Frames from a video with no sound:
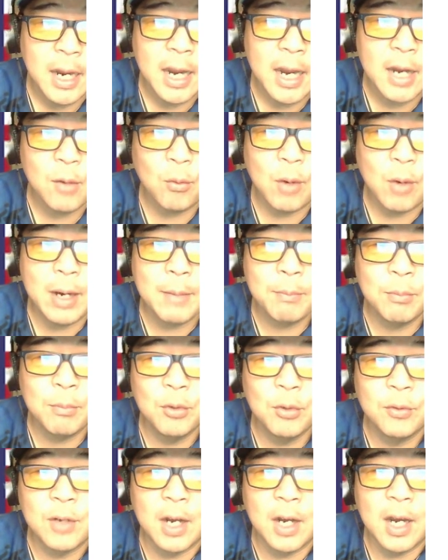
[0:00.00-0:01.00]
And White
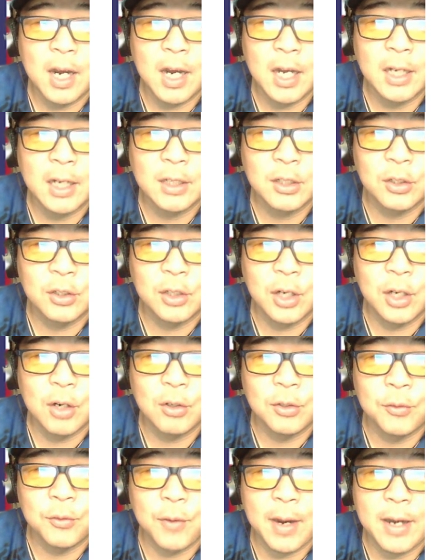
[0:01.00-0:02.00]
moved on to
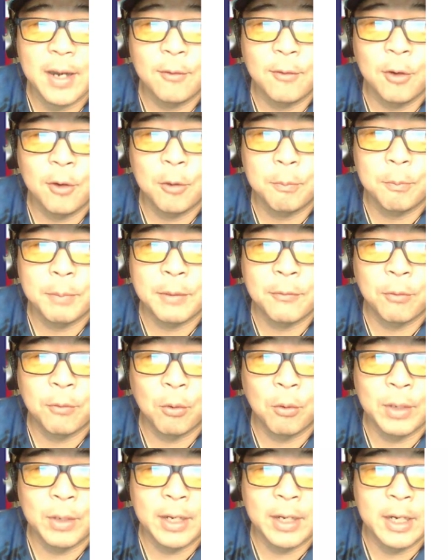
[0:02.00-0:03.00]
coach Vanderbilt
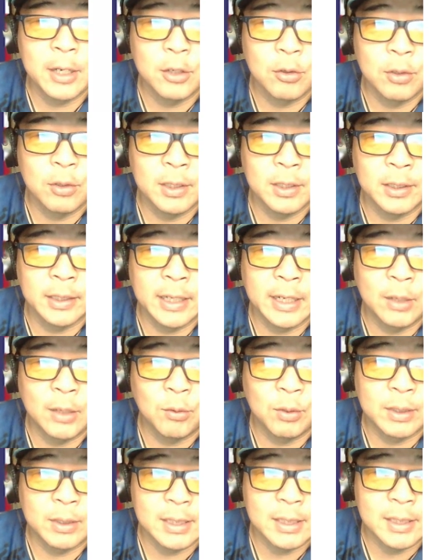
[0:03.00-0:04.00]
before re-entering the
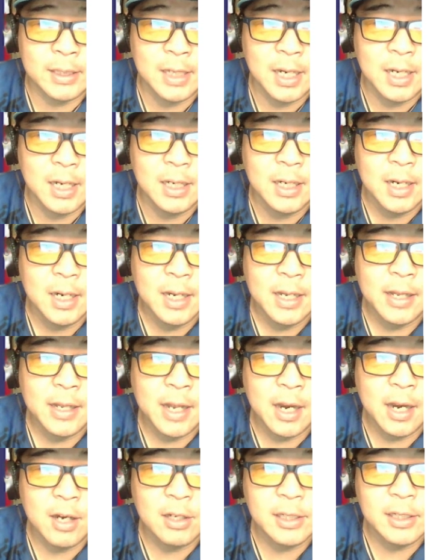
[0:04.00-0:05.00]
league with the Sun.
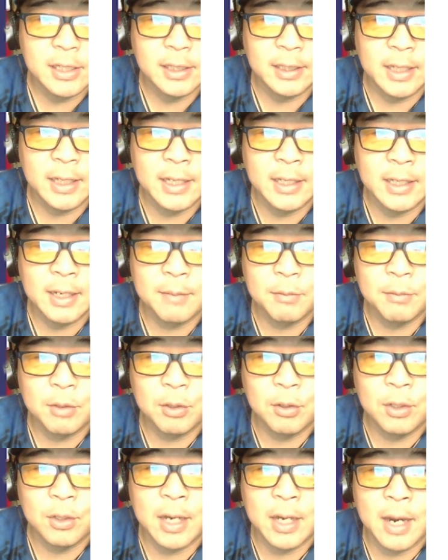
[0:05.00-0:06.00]
There she led them
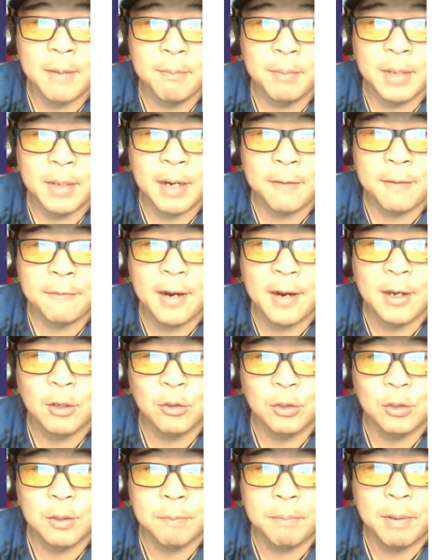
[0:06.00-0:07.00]
to an NBA
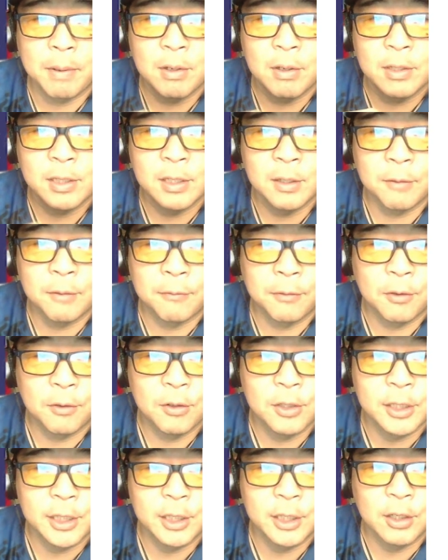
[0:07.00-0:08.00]
Finals appearance in her
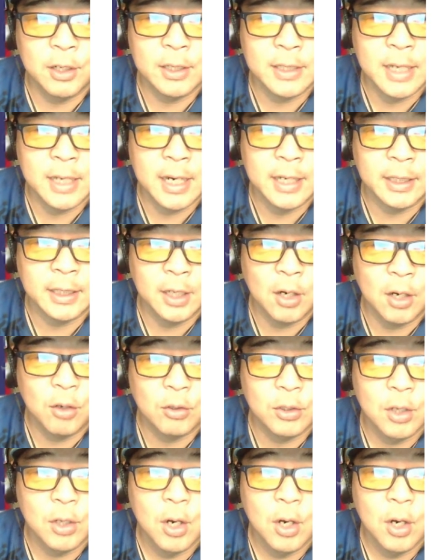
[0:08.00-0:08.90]
first year as head coach.